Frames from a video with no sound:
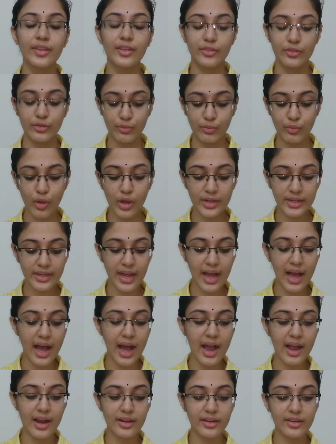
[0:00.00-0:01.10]
So what
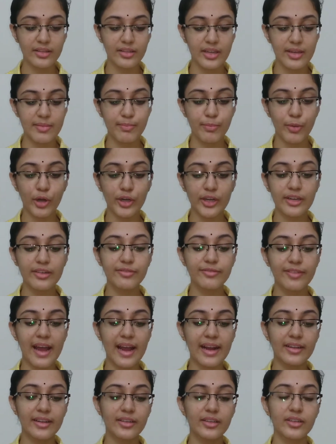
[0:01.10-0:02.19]
are the important
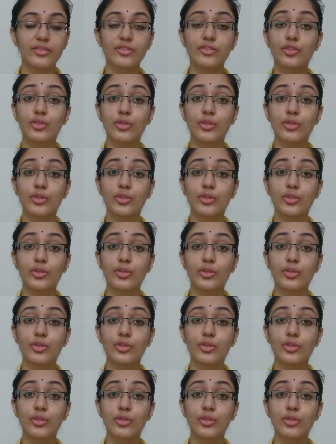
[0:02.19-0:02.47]
factors